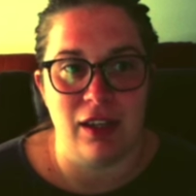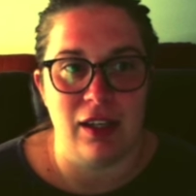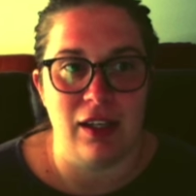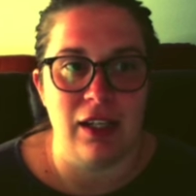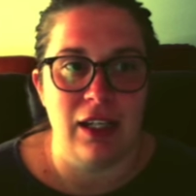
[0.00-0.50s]

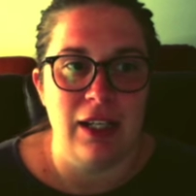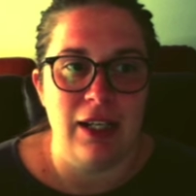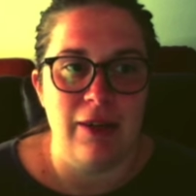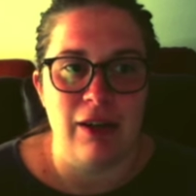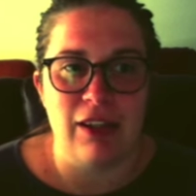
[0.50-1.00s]
Like,
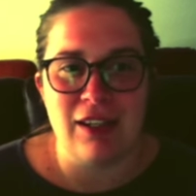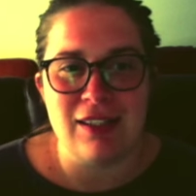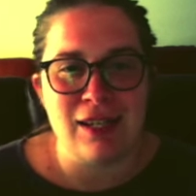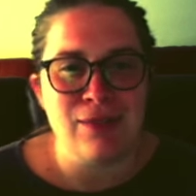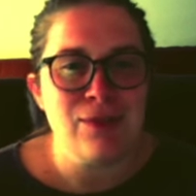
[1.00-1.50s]
a lot of
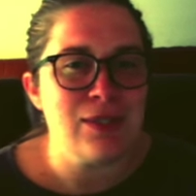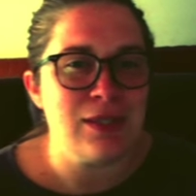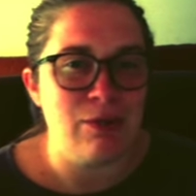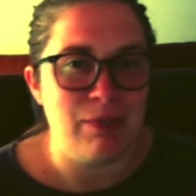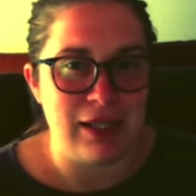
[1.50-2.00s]
times when
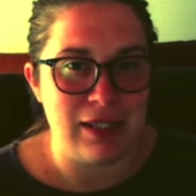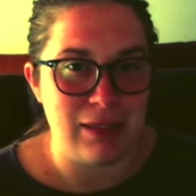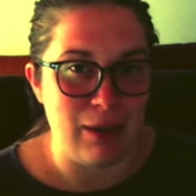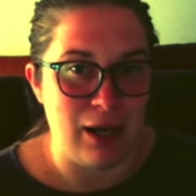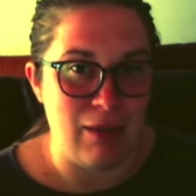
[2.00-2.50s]
someone picks
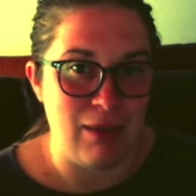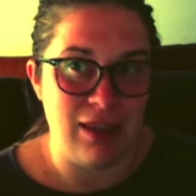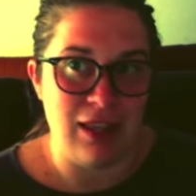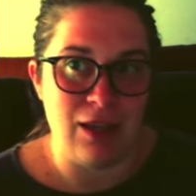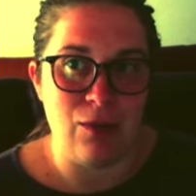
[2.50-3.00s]
up a hobby,
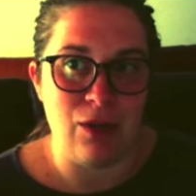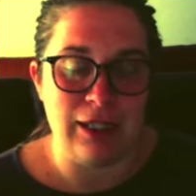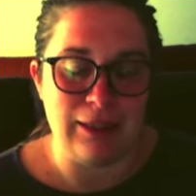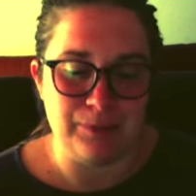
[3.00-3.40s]
they want